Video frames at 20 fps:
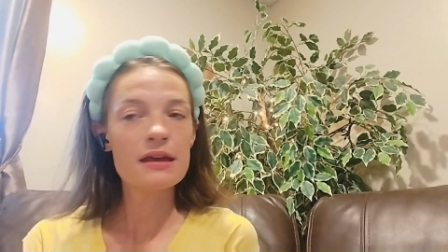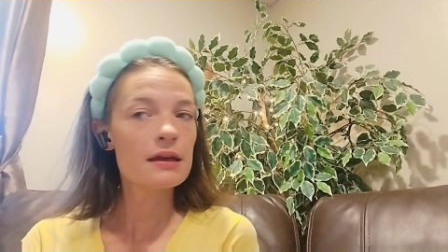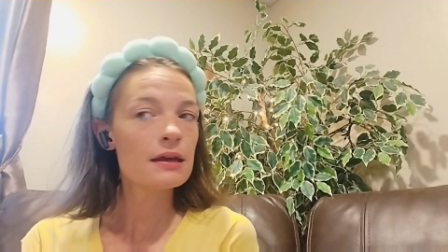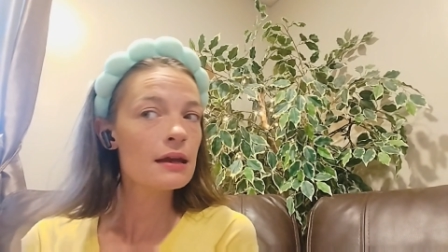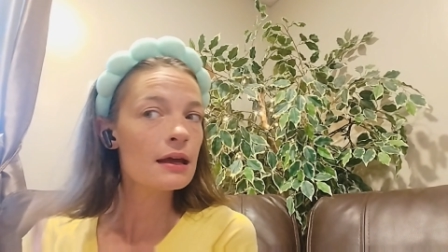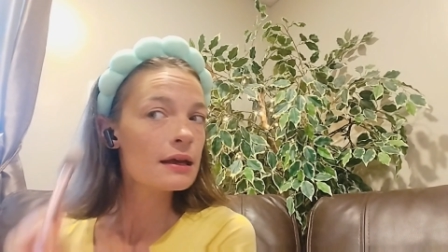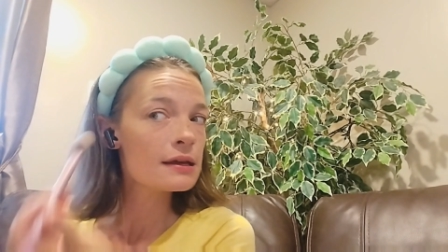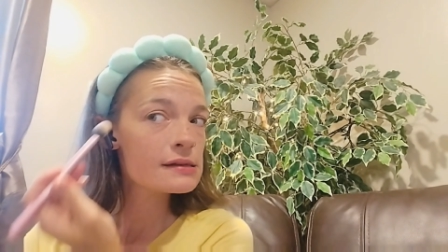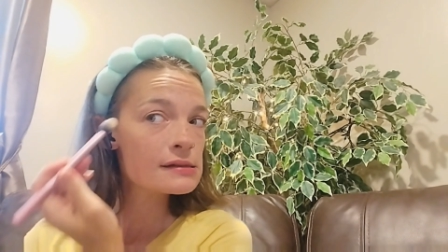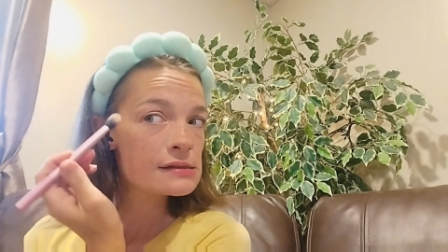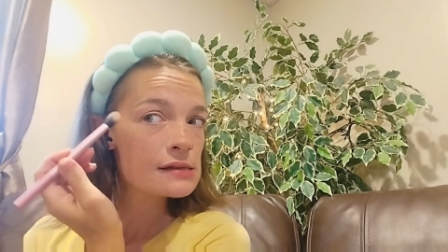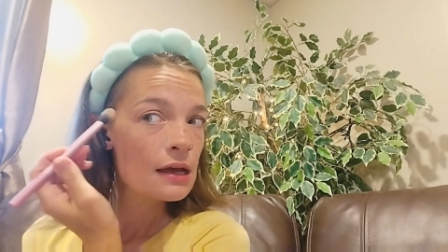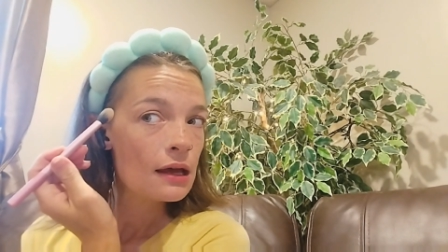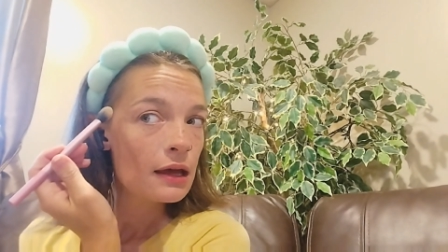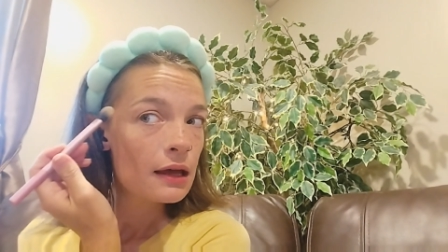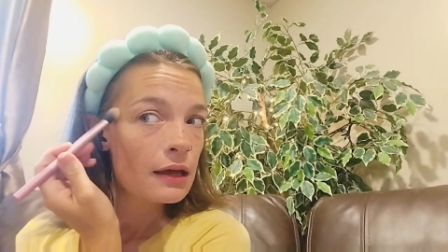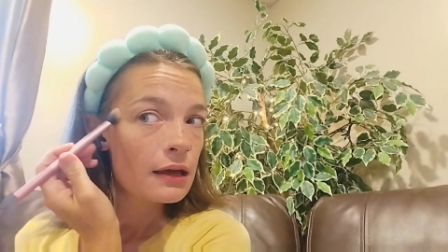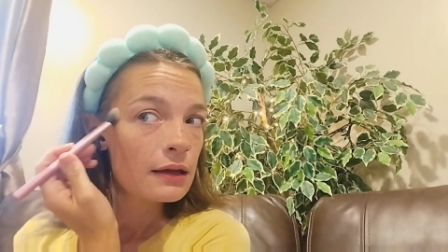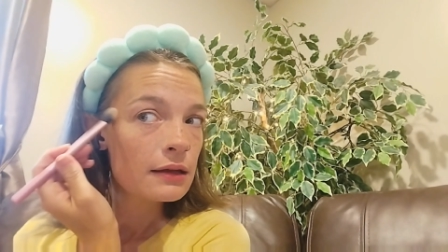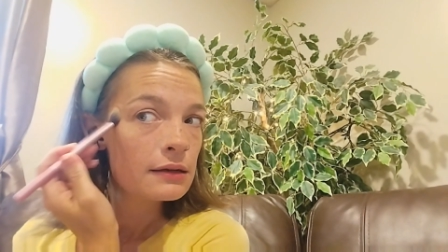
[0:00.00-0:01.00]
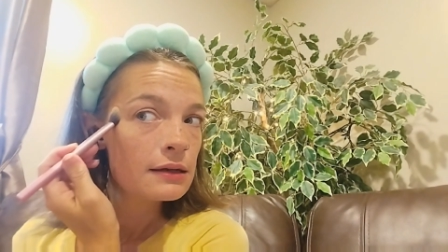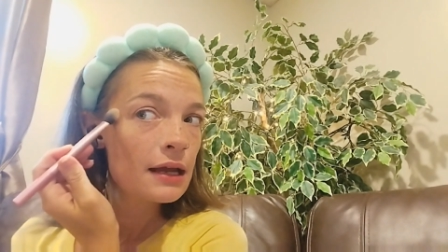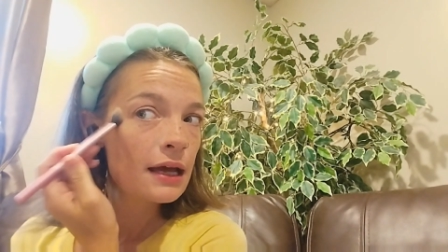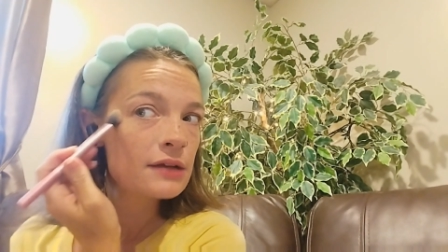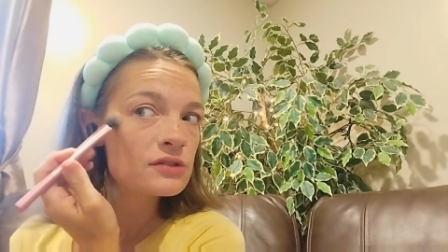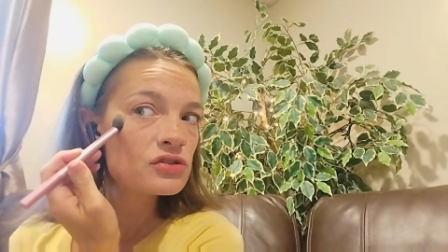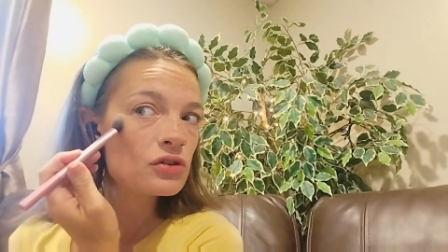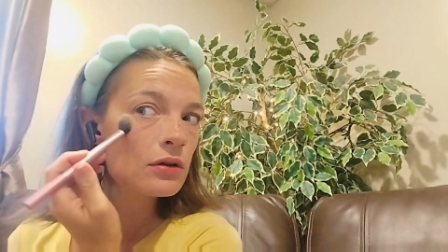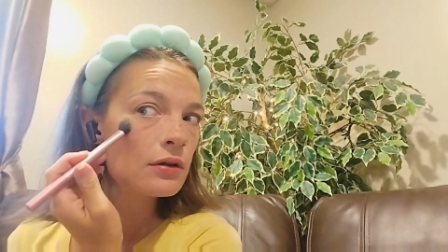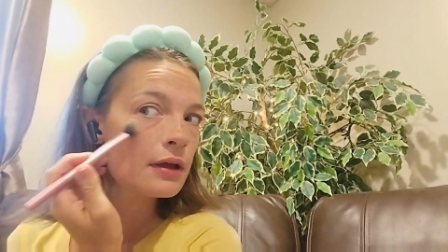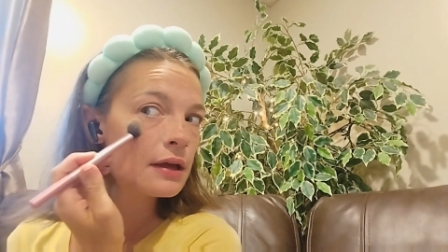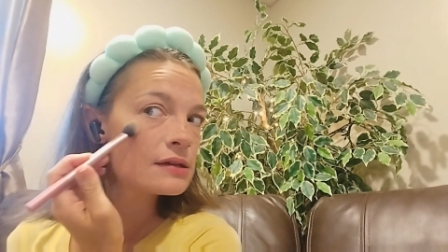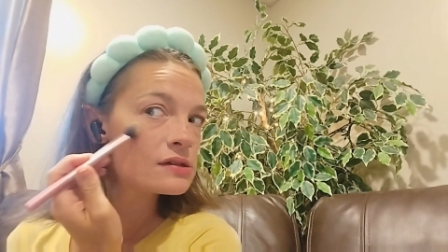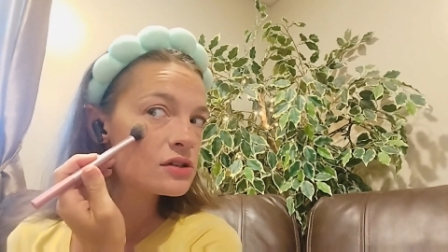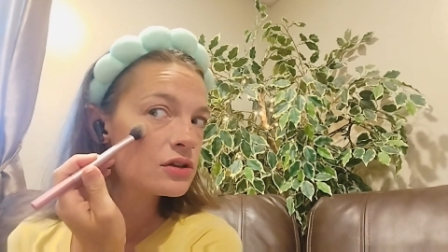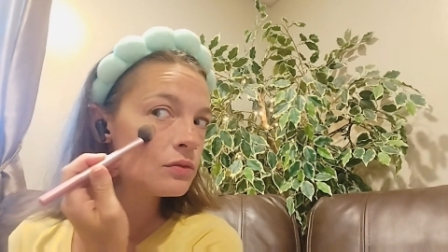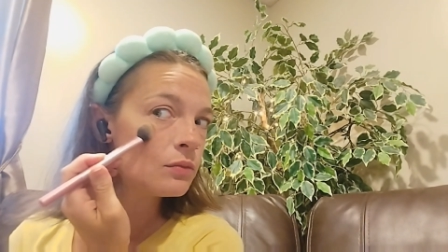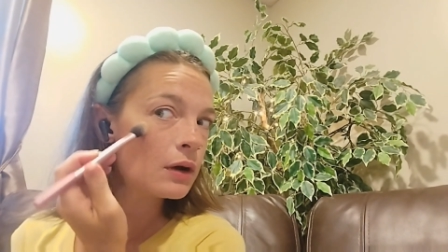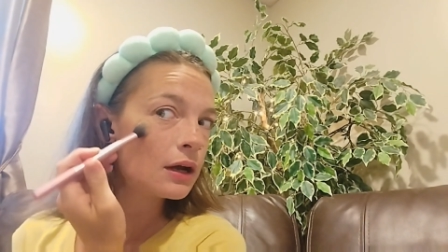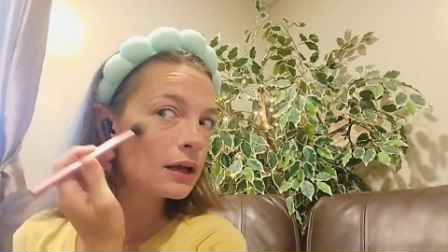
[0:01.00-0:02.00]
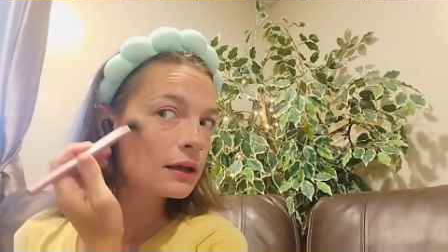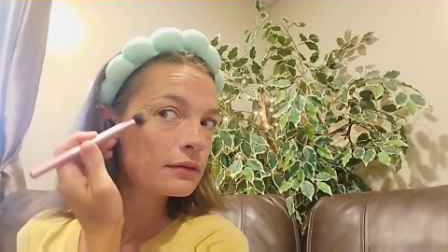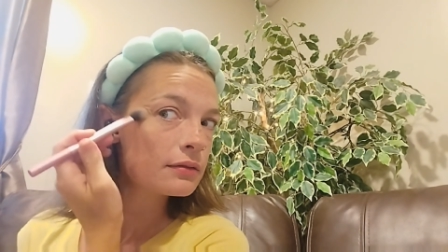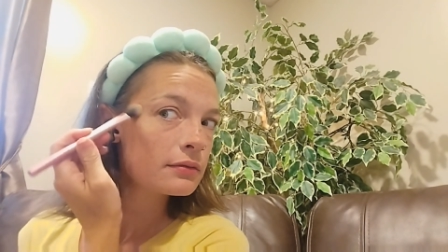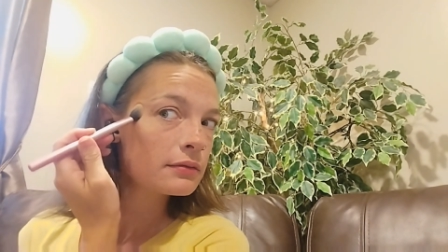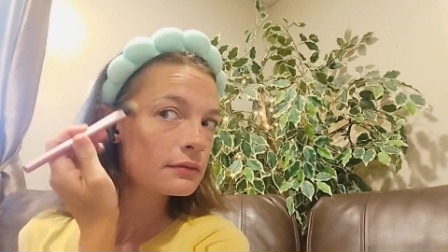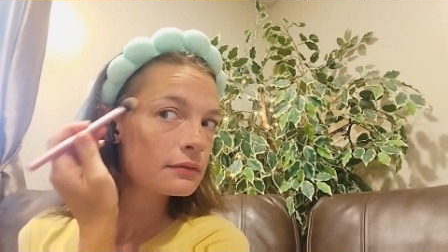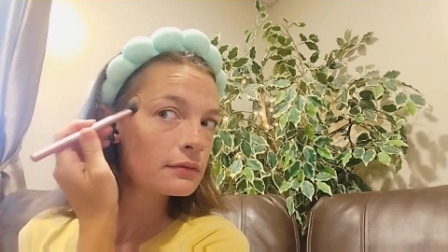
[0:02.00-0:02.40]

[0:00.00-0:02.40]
make it as natural as you want.